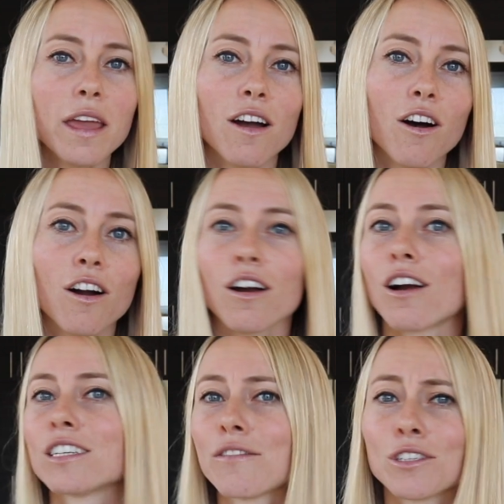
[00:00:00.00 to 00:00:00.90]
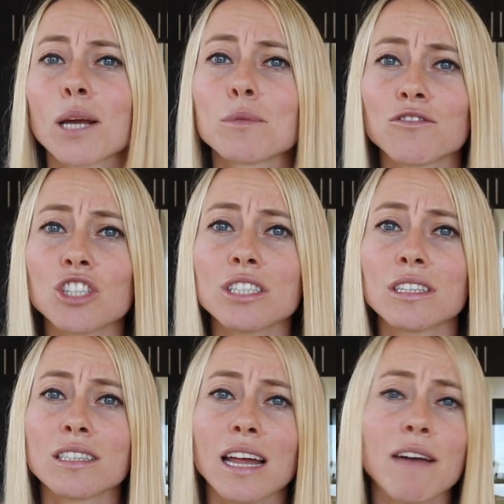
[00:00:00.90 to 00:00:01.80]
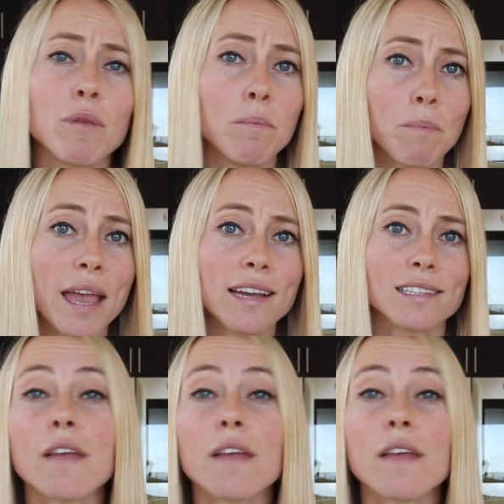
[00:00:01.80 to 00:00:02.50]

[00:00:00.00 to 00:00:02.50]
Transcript: they are are different types of cheeses that have been baked.